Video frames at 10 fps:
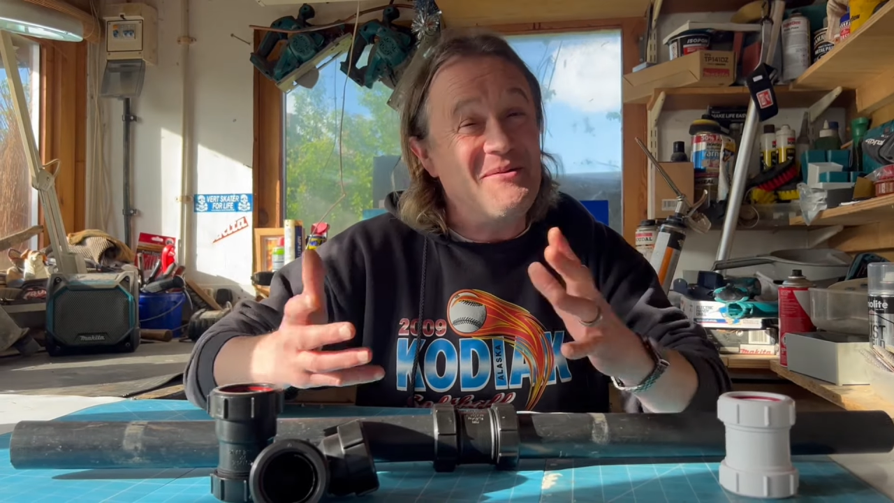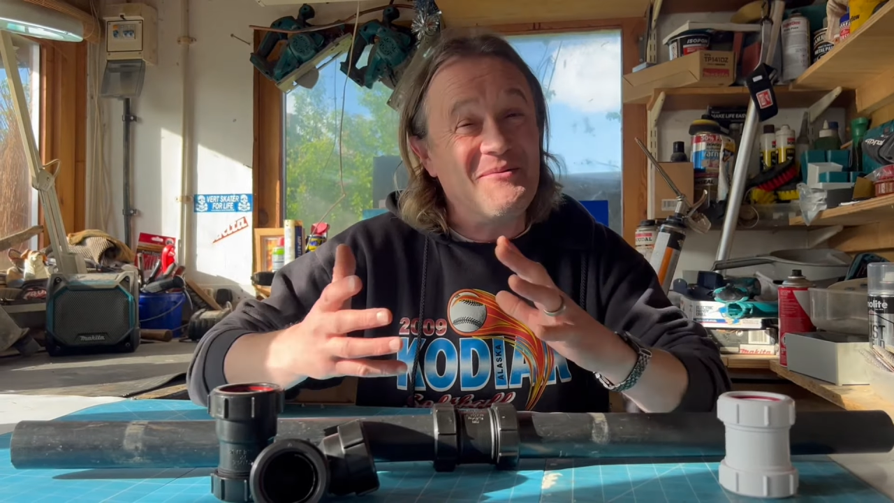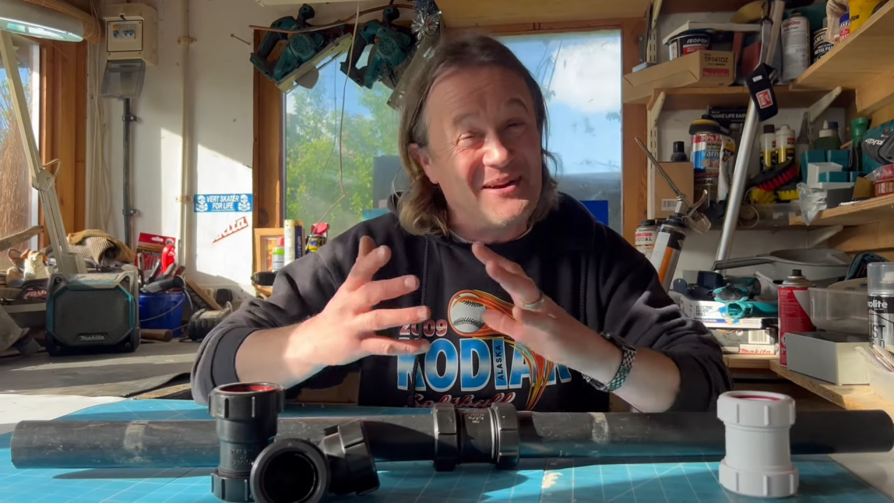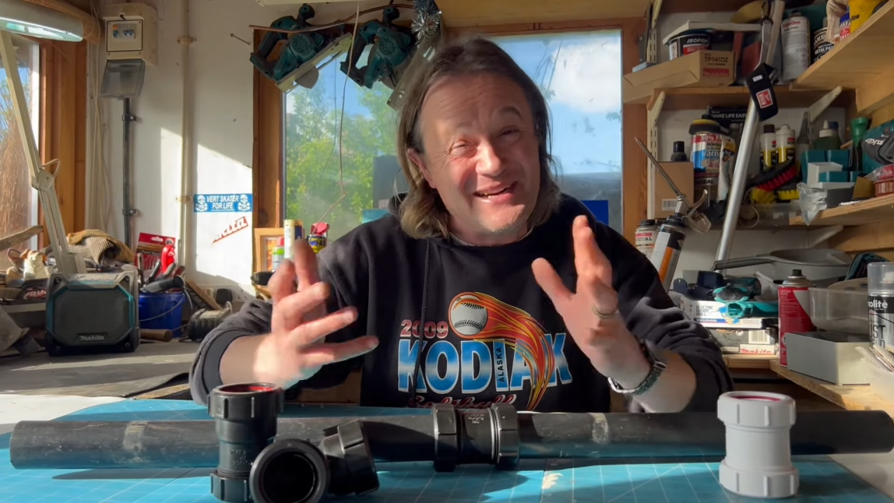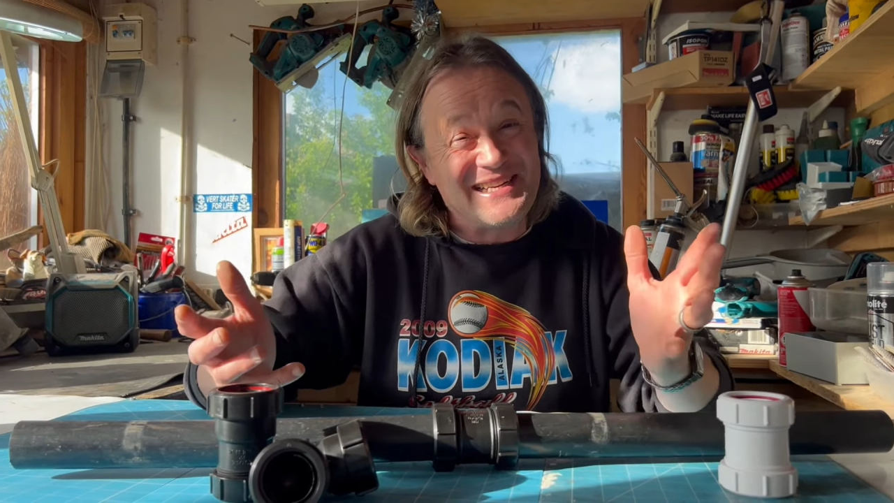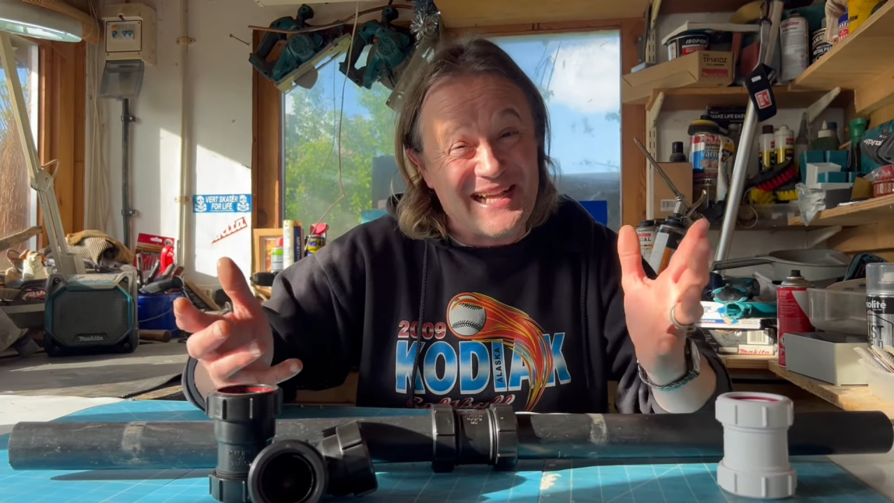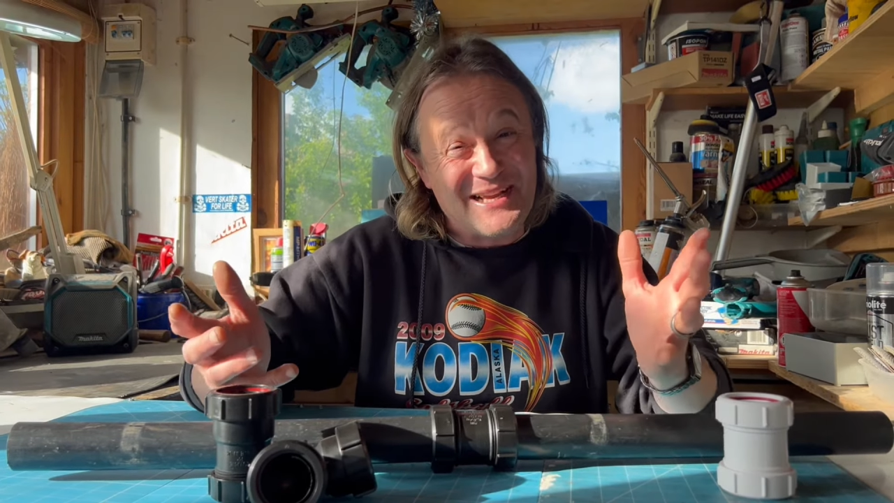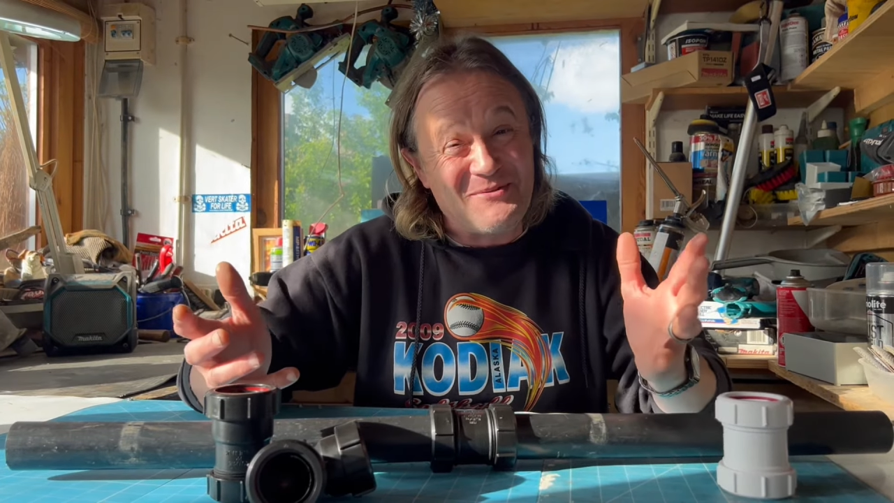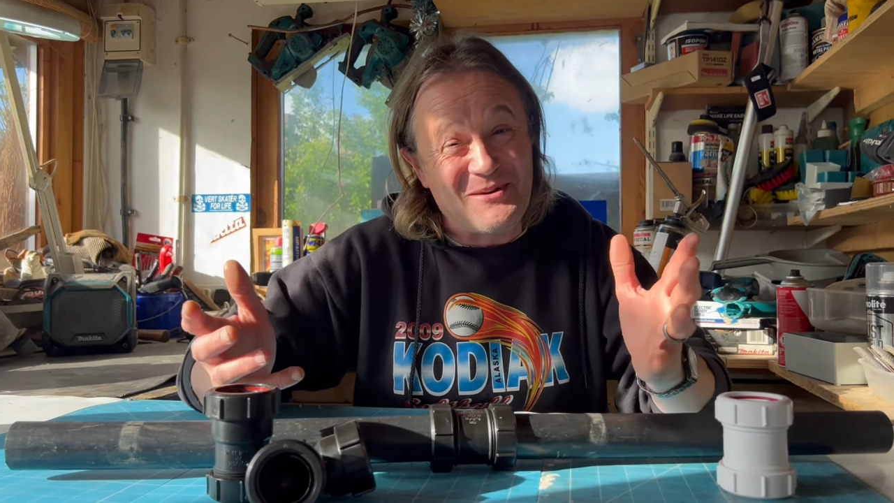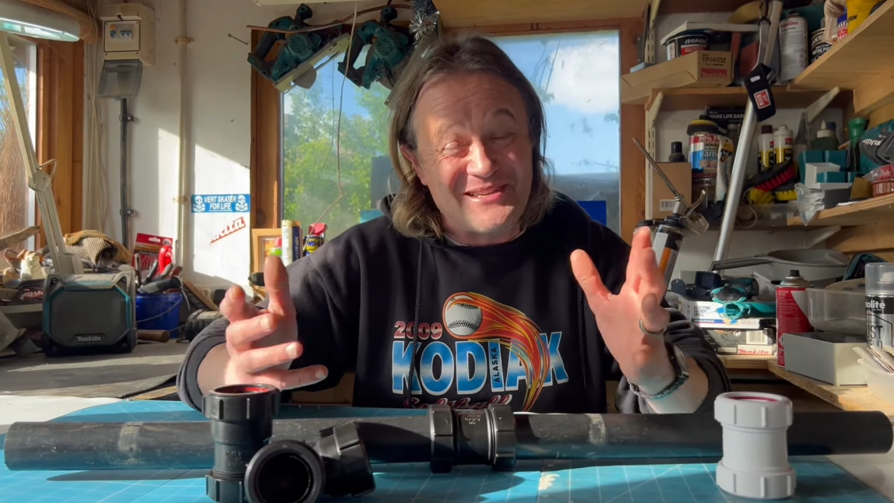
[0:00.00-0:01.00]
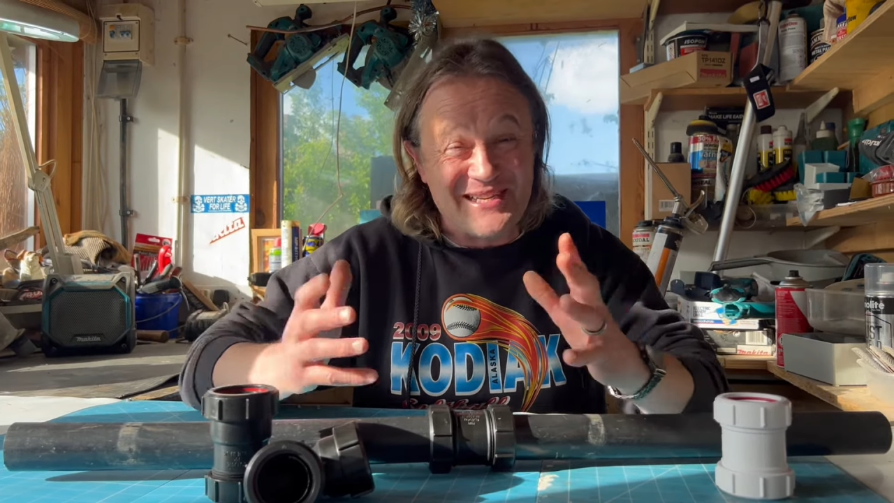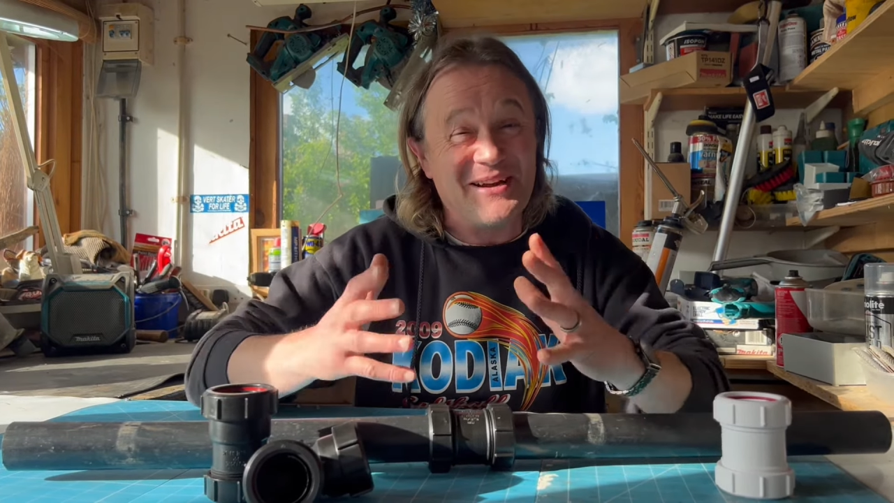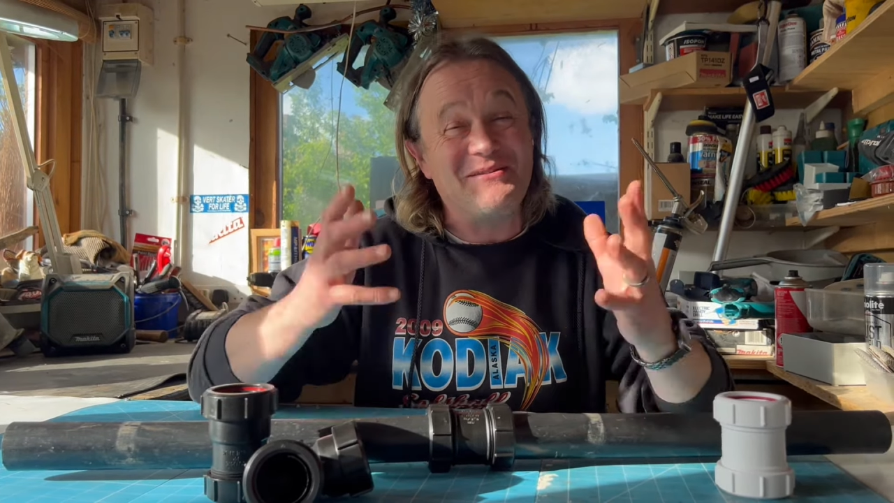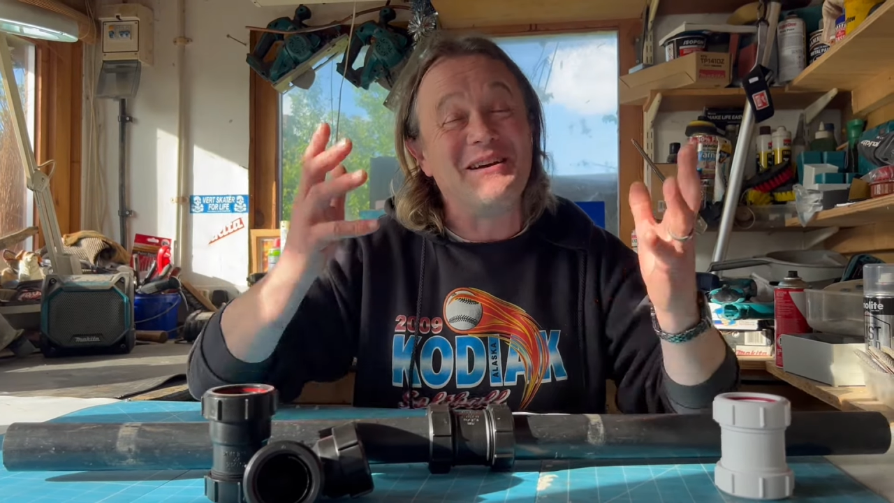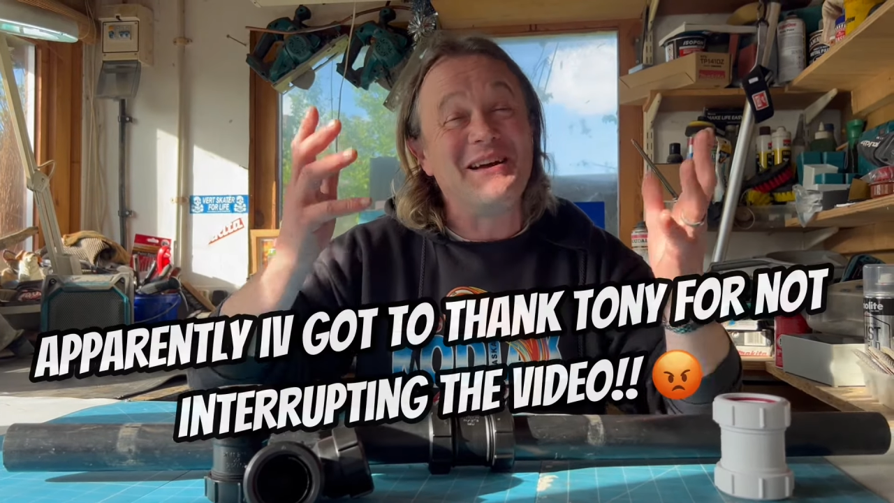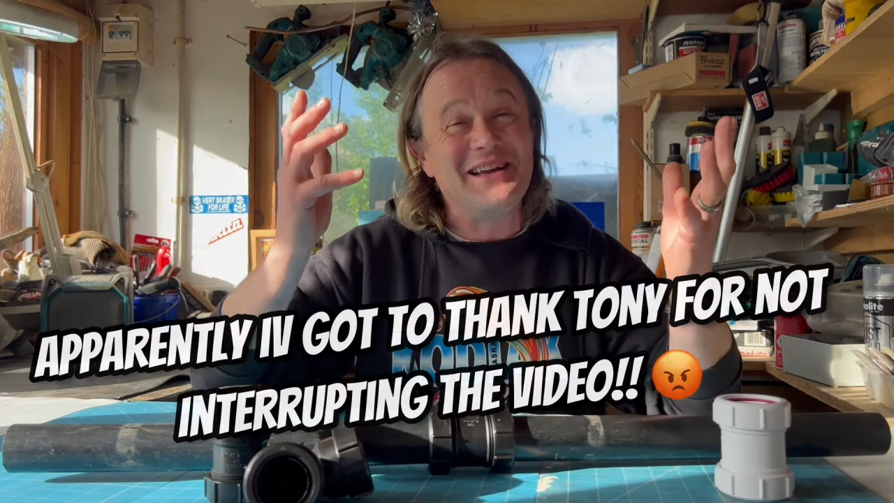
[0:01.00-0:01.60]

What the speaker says: I'm not going to tell you what to do.